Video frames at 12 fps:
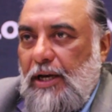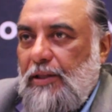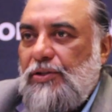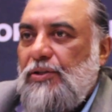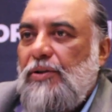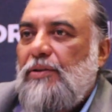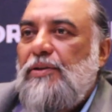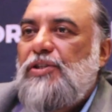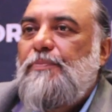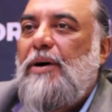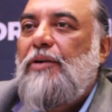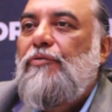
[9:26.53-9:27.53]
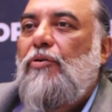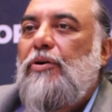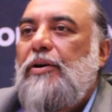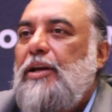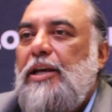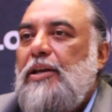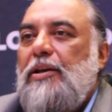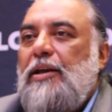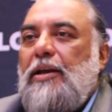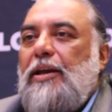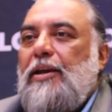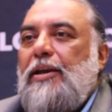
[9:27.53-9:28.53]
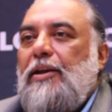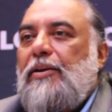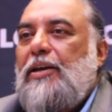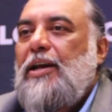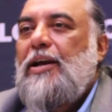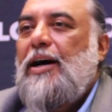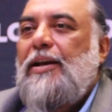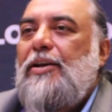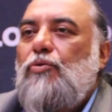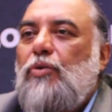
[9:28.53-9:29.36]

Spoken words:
And this is not the smartphone. In Kigali,